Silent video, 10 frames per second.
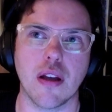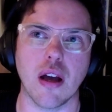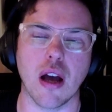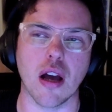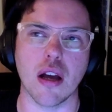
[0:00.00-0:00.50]

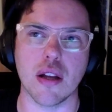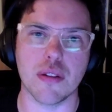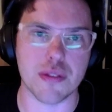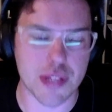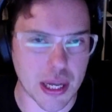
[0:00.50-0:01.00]

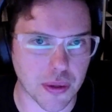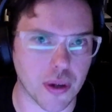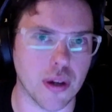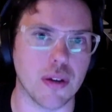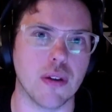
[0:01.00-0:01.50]

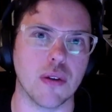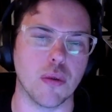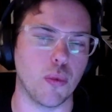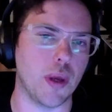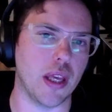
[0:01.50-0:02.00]
download,
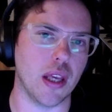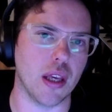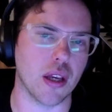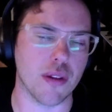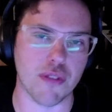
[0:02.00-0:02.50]

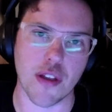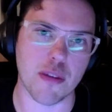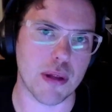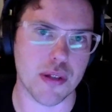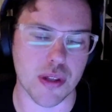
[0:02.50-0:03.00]
we convert
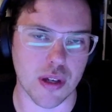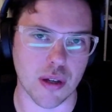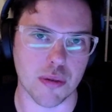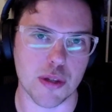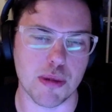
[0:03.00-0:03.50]
them into
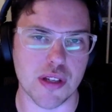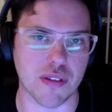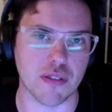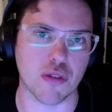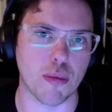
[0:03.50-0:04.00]
the
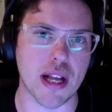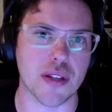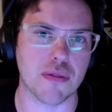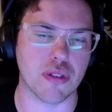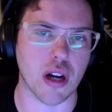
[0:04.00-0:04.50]
specific format
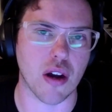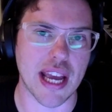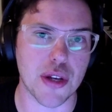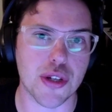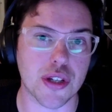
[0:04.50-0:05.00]
for our
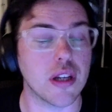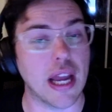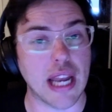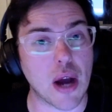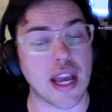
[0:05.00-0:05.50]
engine.
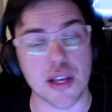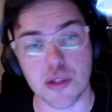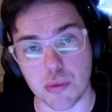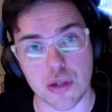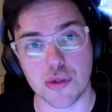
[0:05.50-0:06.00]
In our
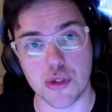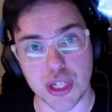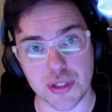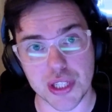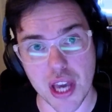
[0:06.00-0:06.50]
case, we use
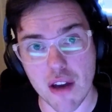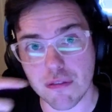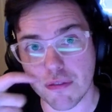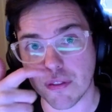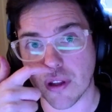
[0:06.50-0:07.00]

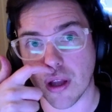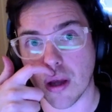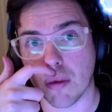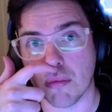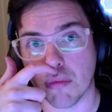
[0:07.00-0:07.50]
GLTF
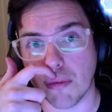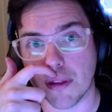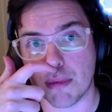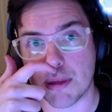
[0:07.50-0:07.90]
with a